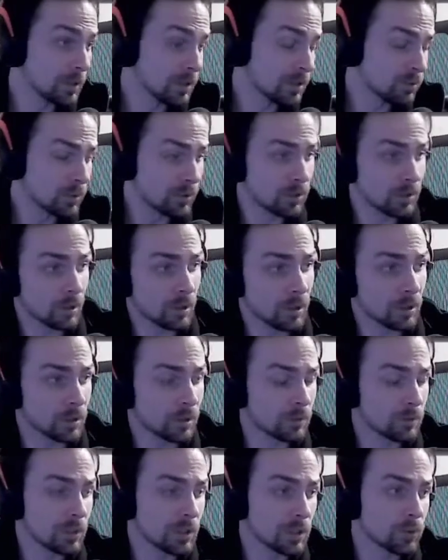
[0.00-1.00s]

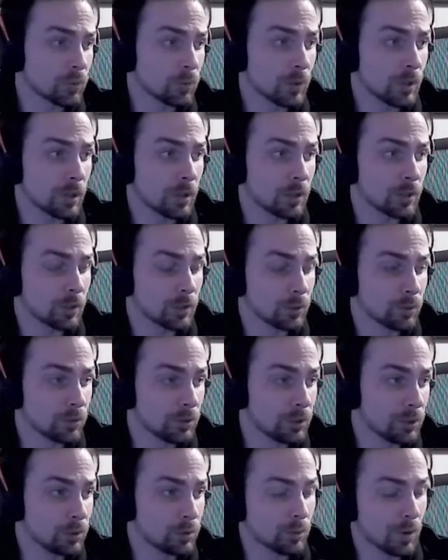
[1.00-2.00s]
That's why you
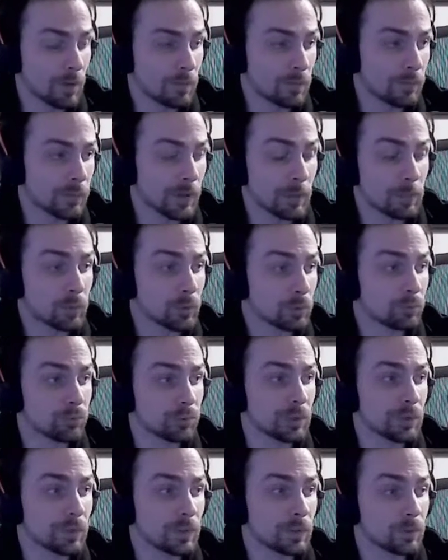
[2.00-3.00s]
need to have time to
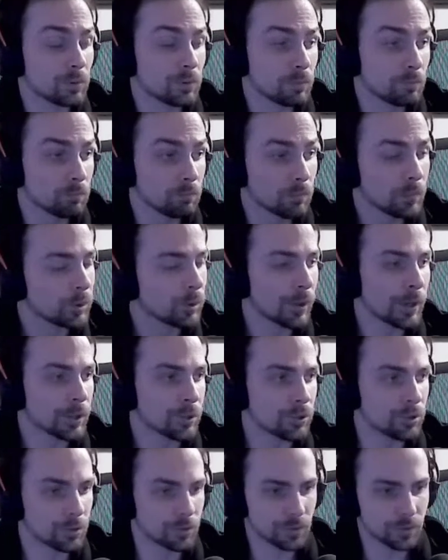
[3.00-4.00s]
breathe and to
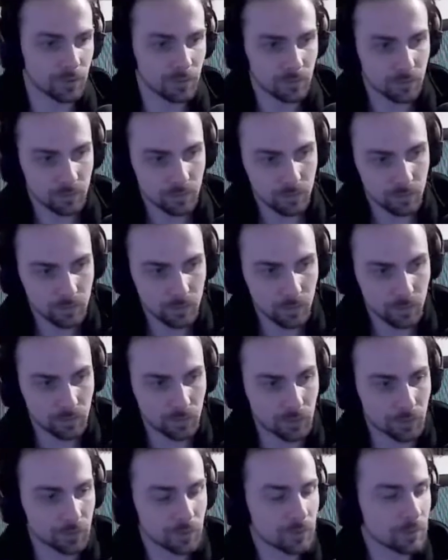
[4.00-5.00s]
crack jokes.
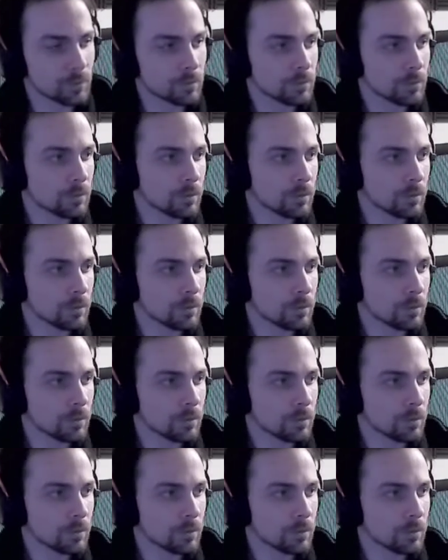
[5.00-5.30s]
Of course.